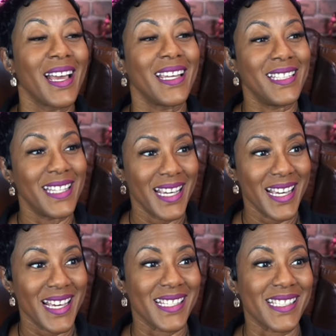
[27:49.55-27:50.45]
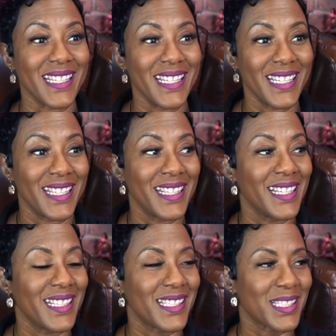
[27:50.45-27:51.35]
yes, in
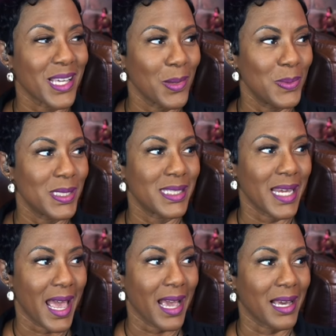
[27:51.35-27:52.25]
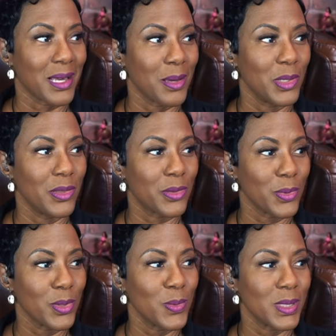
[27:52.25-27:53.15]
Substack coming
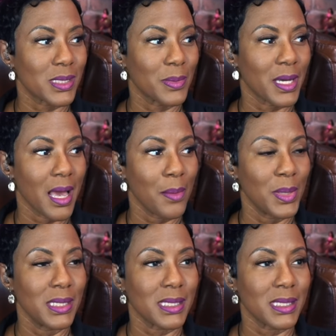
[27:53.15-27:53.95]
through with some comments,